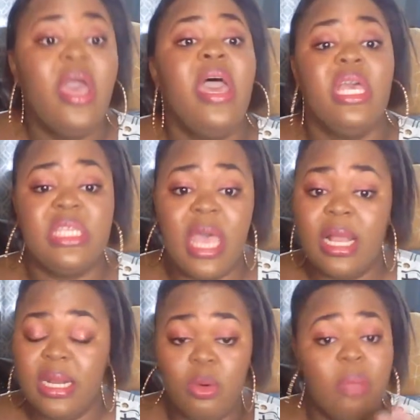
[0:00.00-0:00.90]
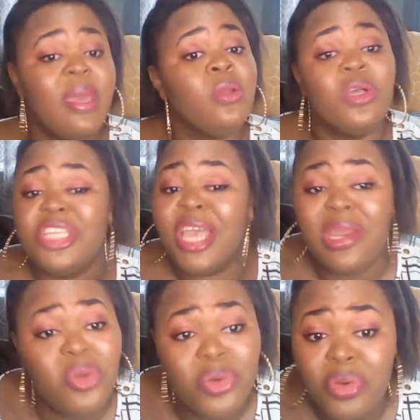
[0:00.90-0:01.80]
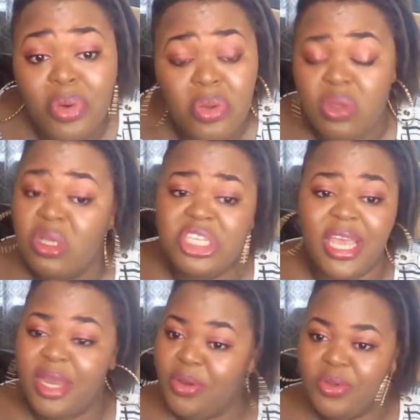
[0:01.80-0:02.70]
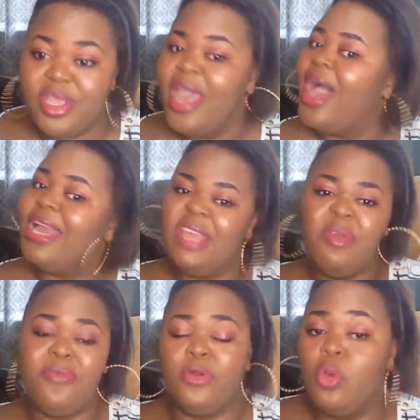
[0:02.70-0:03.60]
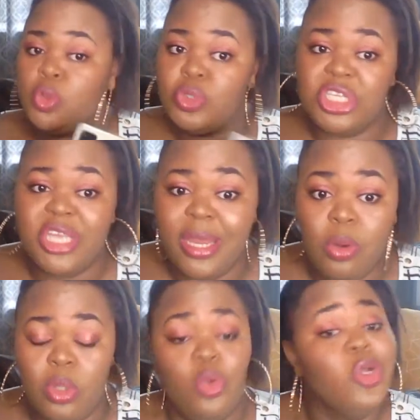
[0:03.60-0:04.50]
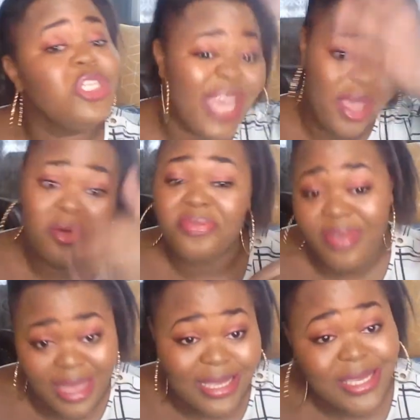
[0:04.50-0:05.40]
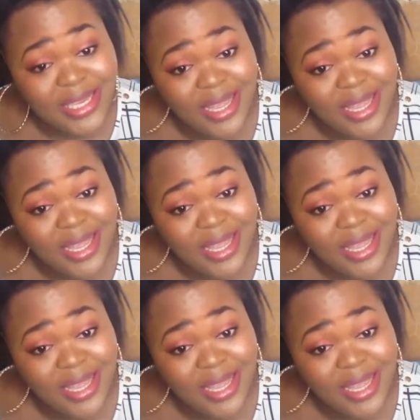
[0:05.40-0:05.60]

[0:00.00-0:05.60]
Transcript: Exactly. Women don't share nude, though. Don't share nude. And even for those who share nude, don't share your face.